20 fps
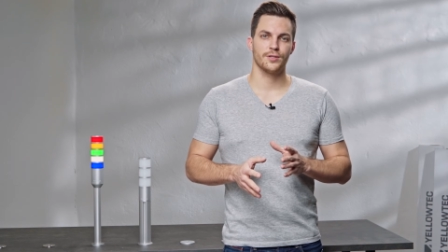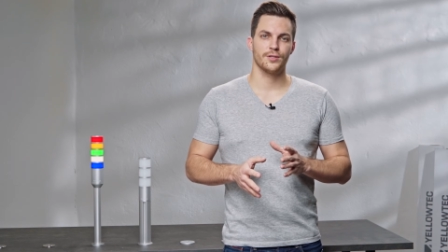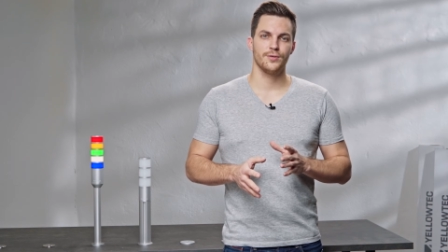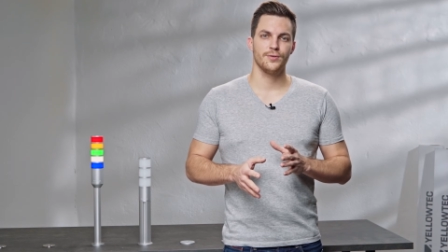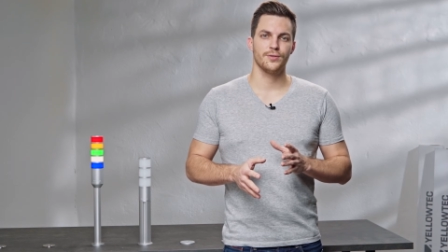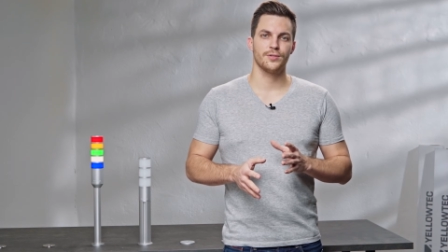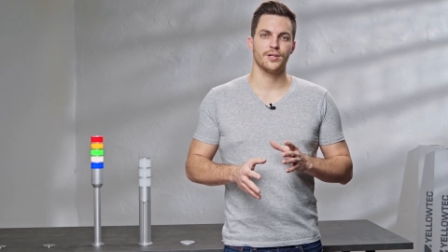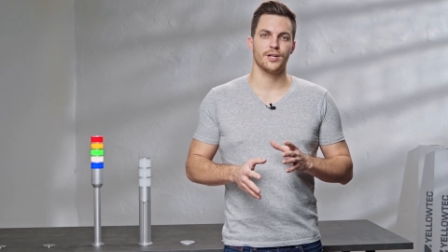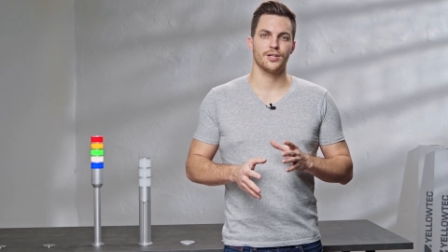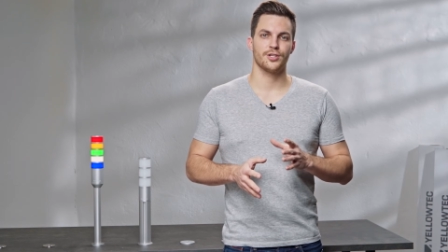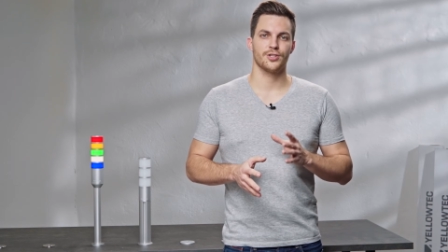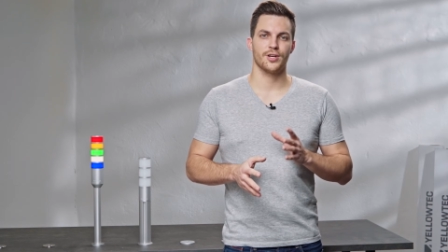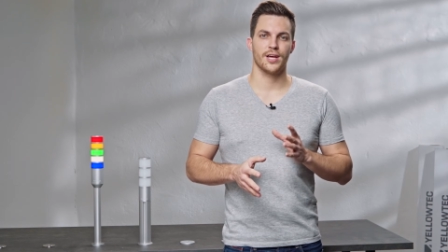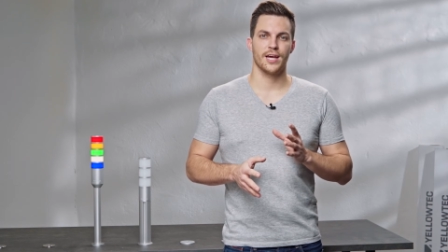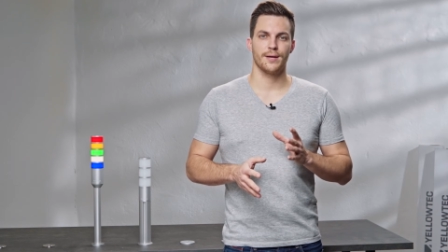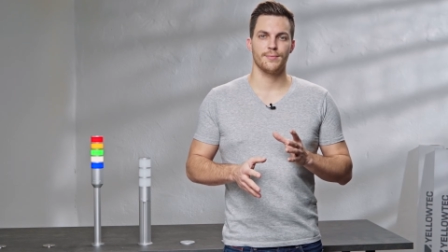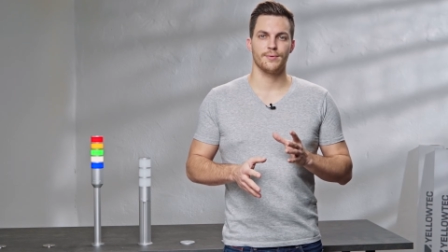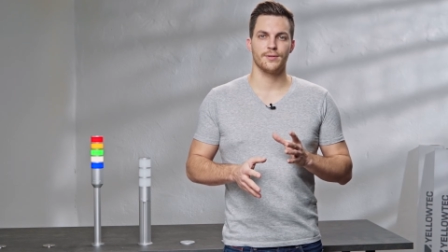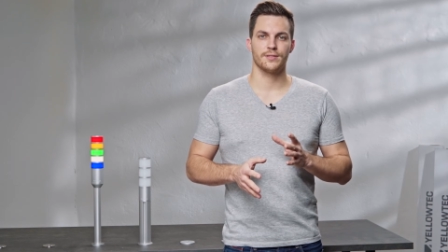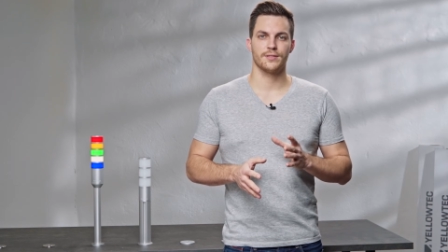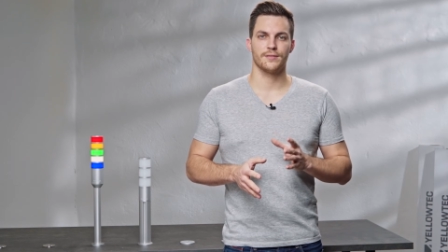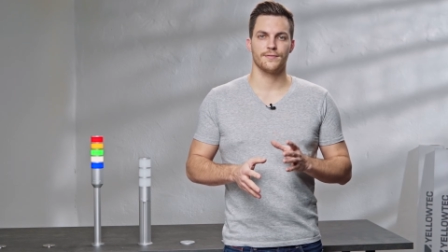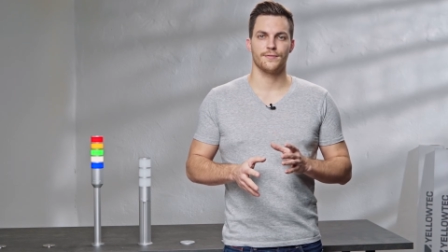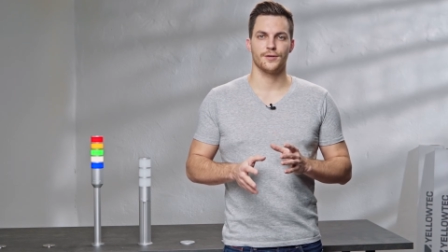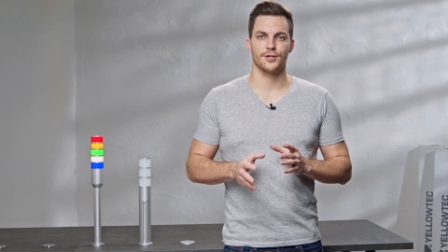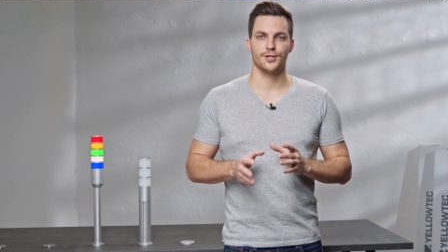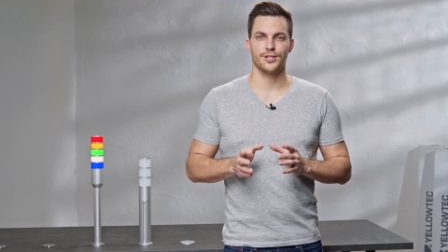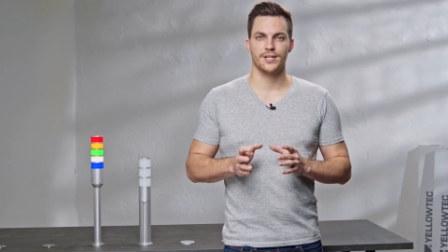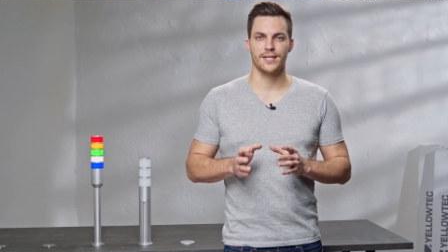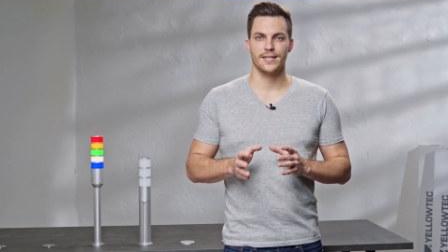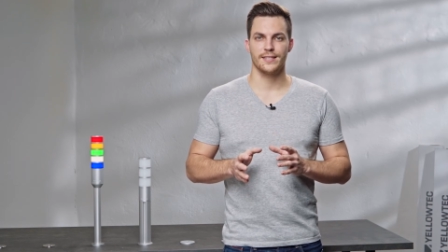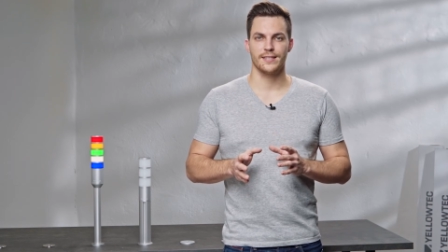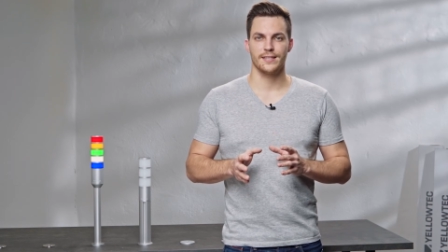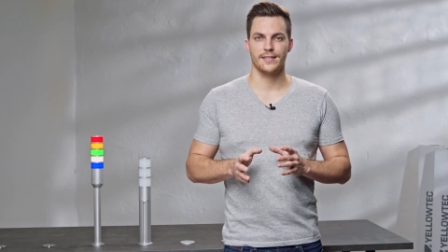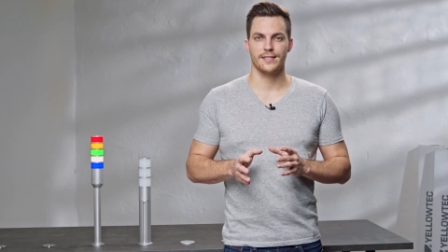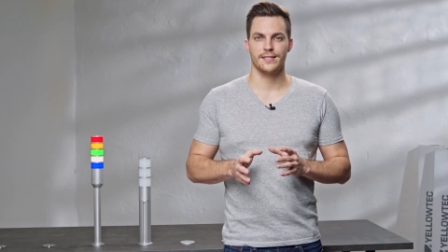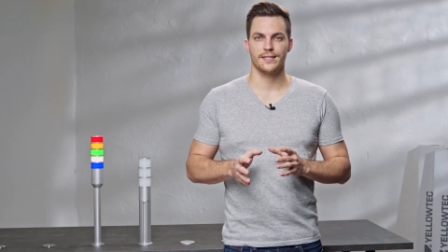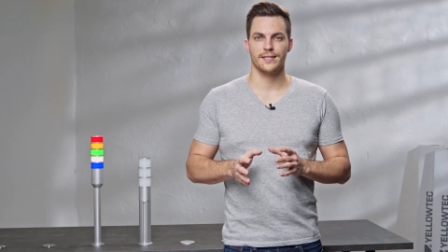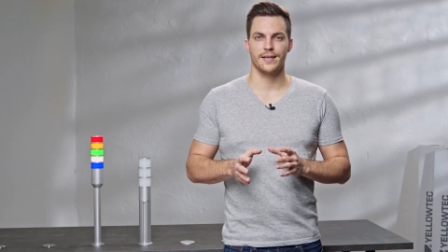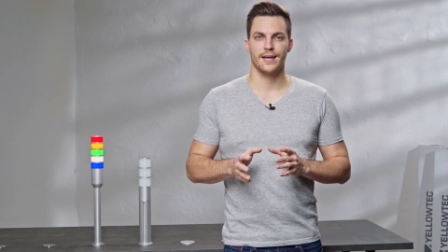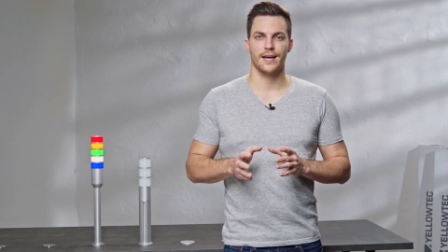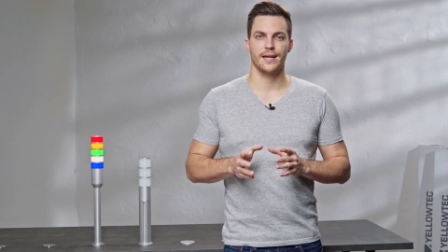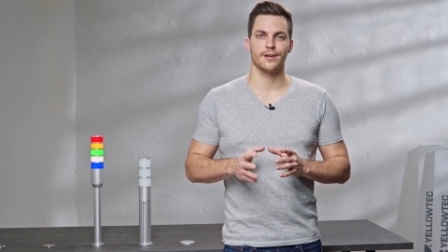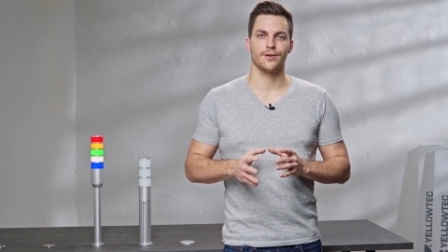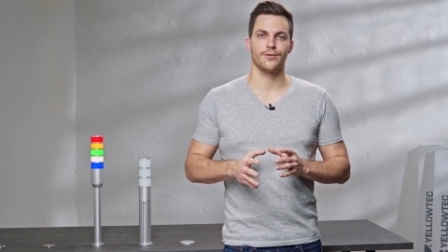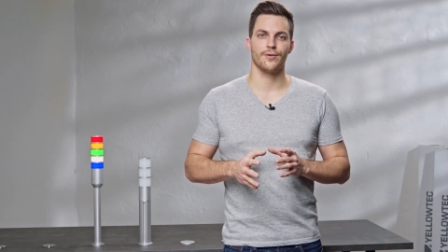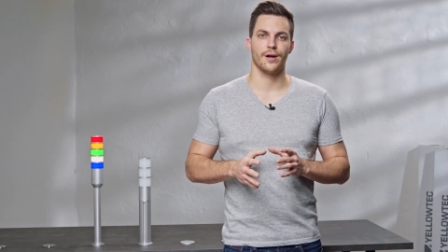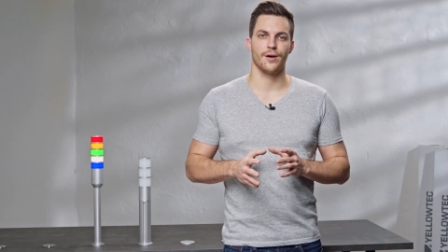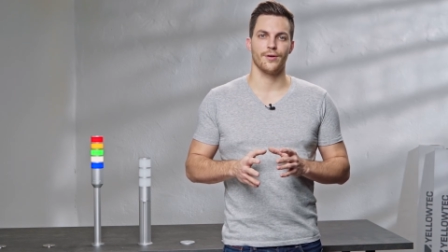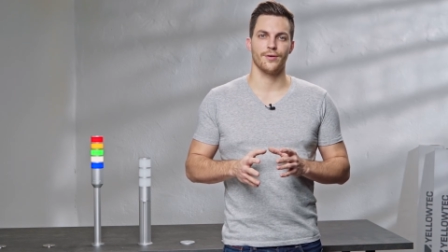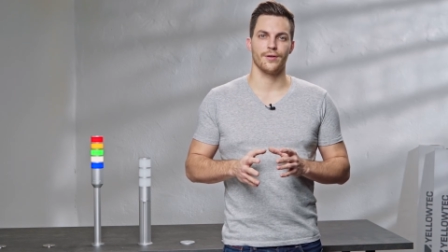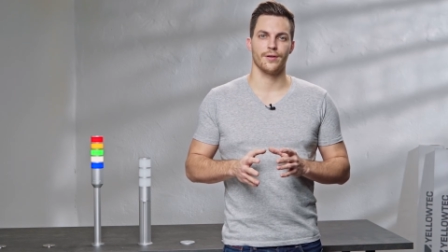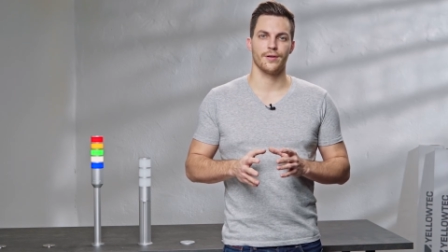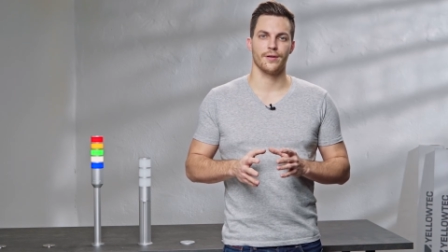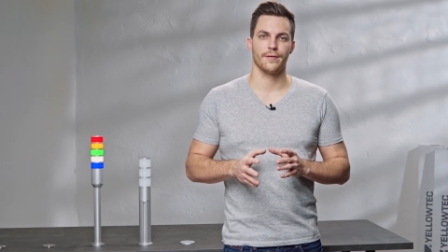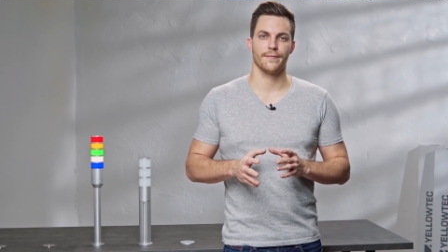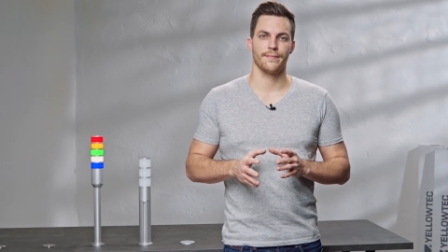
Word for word: to attach cables for chassis and ground.